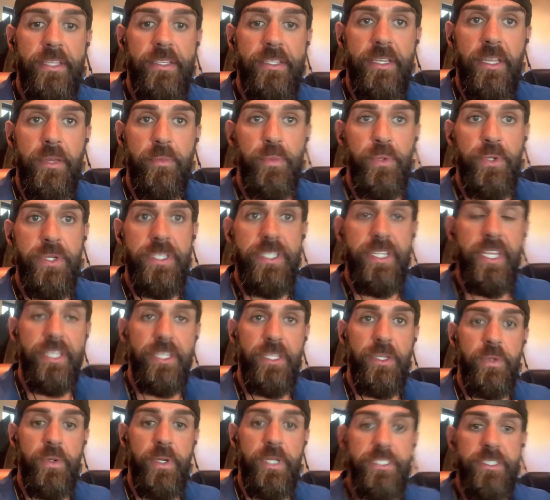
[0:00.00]
and I appreciate
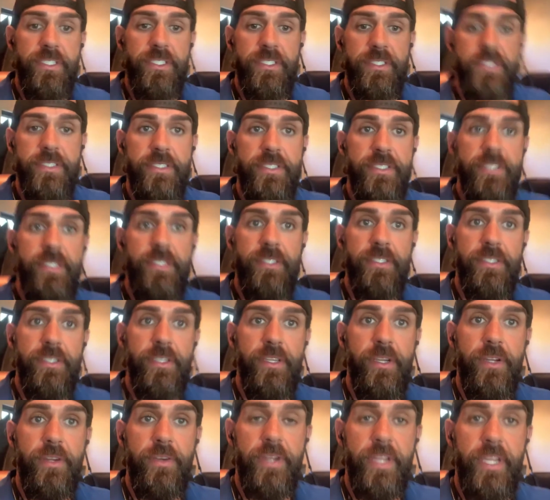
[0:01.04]
the questions.
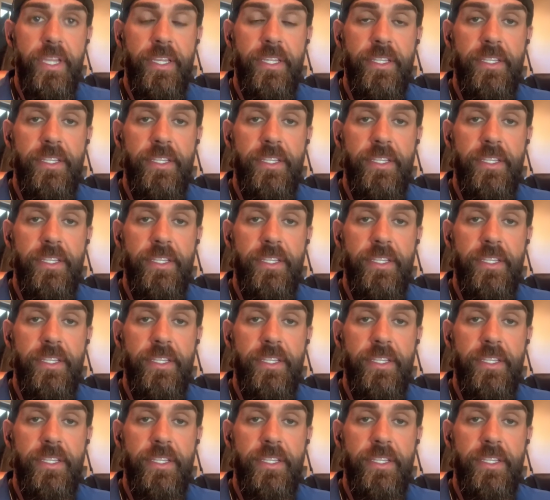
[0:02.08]
All right.